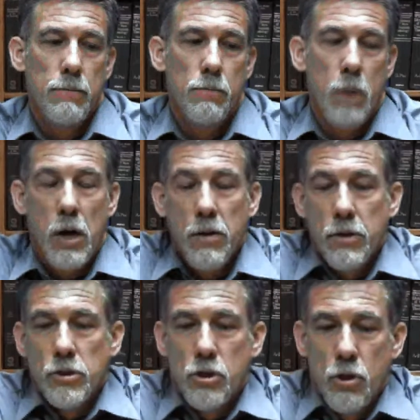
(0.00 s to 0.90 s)
part of
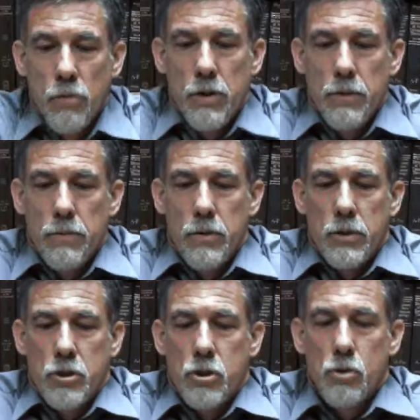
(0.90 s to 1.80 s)
this, the, the
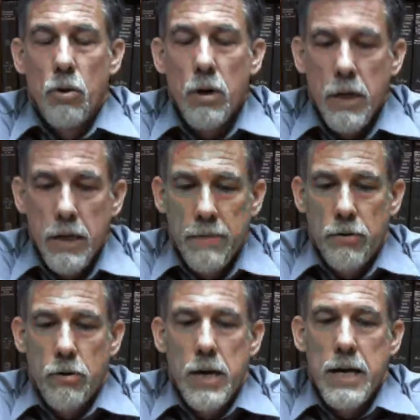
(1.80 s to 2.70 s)
story of
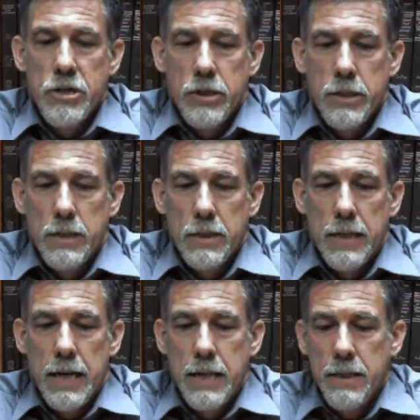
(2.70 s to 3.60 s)
creation
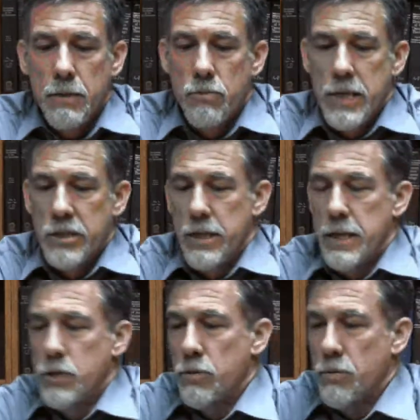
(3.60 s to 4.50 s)
that I think
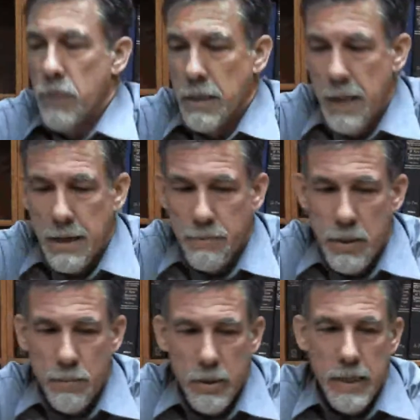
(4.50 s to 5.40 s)
resonates with what a lot of
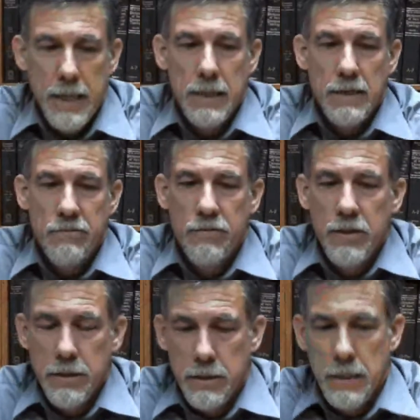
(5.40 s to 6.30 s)
people innately
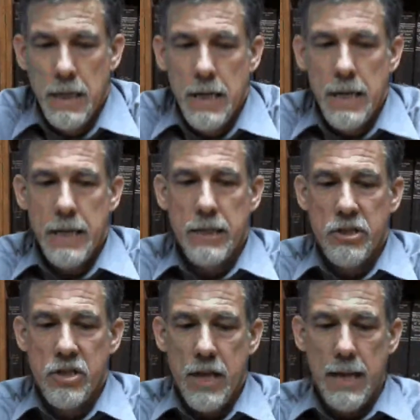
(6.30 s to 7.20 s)
feel
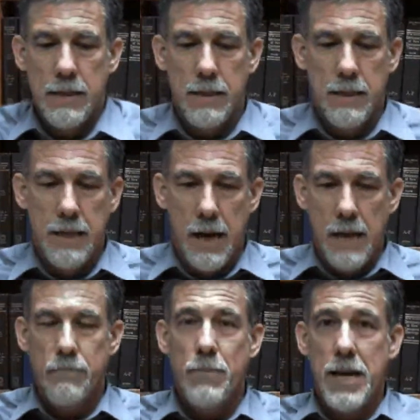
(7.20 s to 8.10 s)
is that
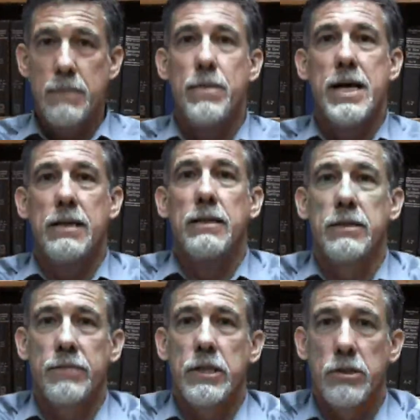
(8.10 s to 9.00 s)
God made man a
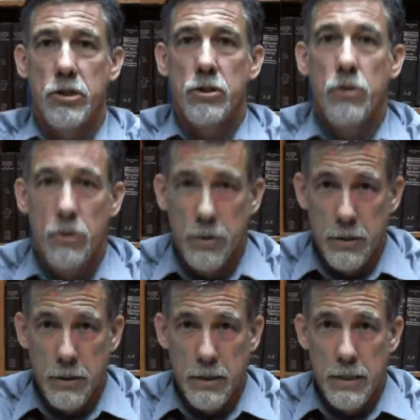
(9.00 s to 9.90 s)
living
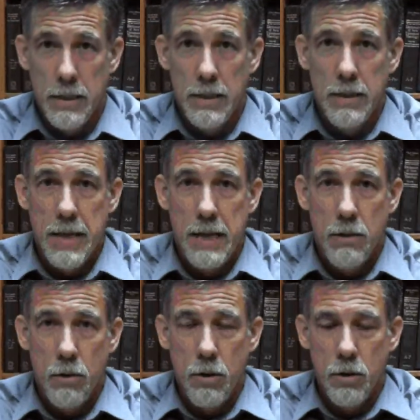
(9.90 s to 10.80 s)
soul. That
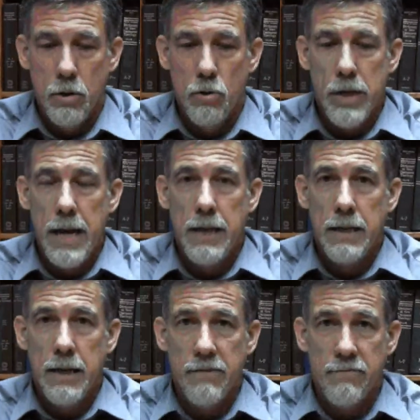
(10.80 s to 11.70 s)

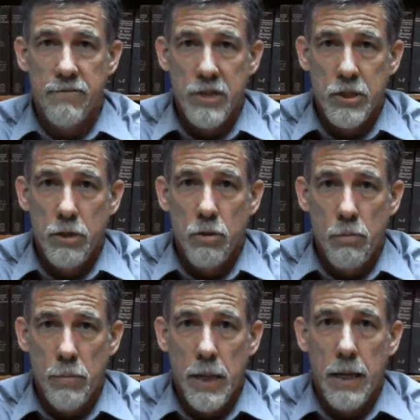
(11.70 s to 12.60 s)
creating a physical
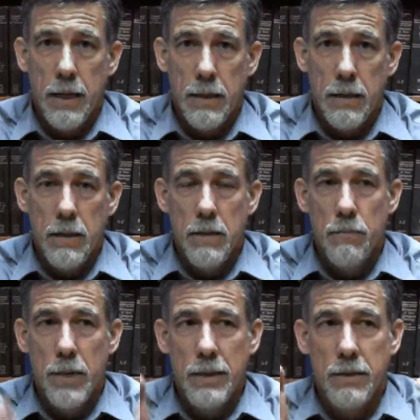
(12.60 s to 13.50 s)
being,
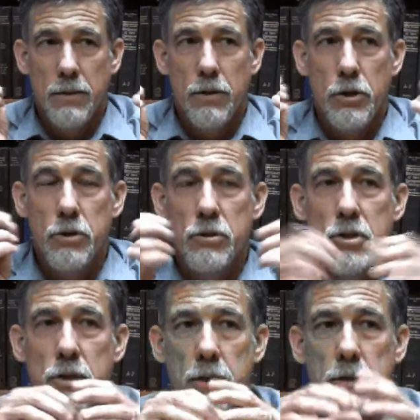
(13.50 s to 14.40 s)
but to use
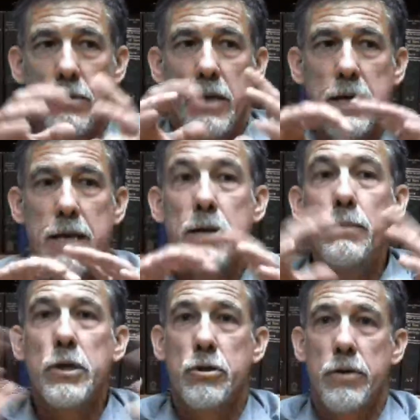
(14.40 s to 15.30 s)
the, the
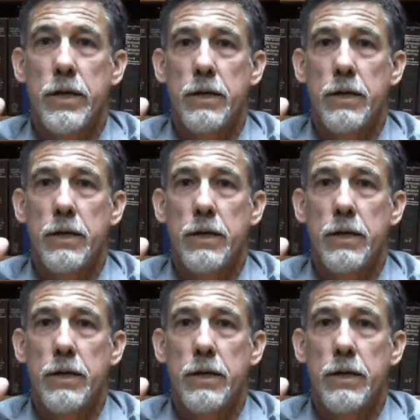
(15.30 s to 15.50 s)
imagery